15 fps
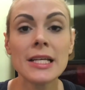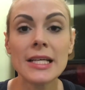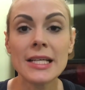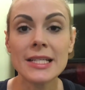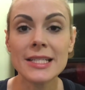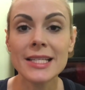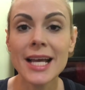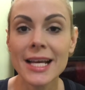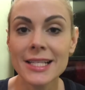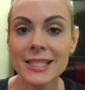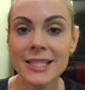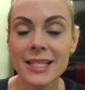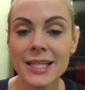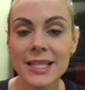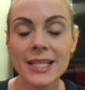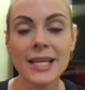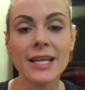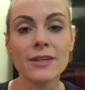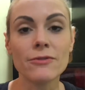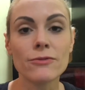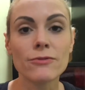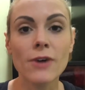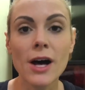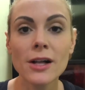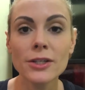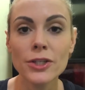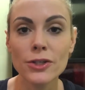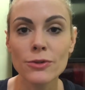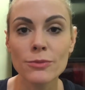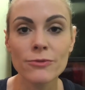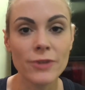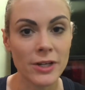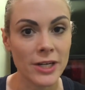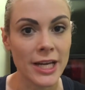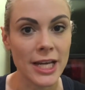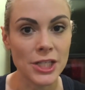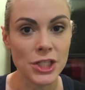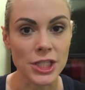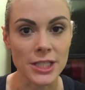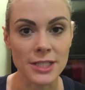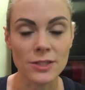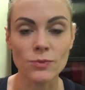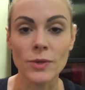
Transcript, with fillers: intensity and volume variations